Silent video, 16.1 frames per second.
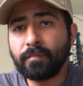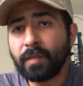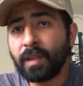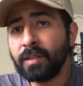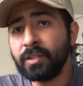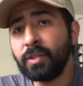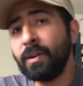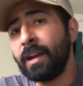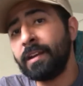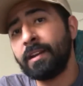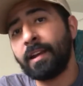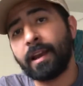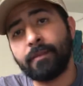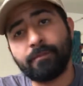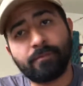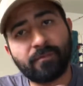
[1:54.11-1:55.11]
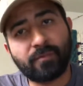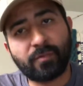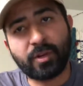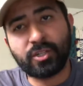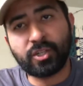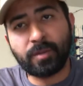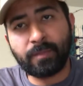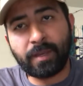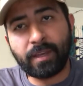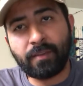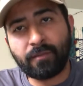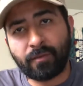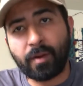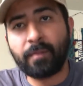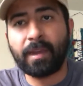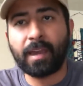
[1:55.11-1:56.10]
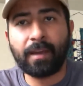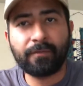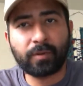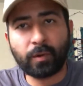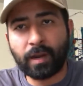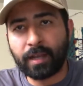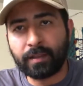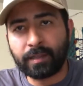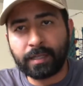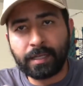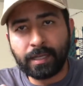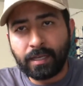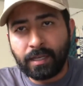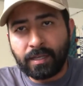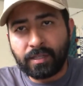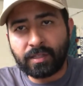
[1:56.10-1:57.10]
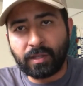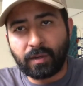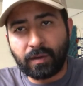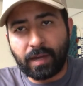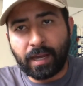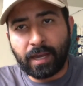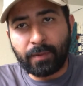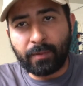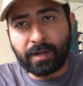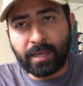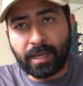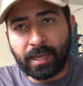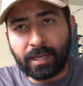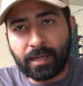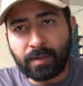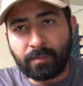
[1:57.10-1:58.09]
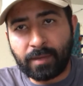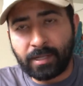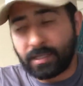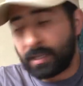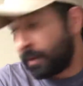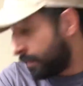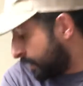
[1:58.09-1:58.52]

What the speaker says: $299, free shipping from KEF directly. So I went ahead and picked up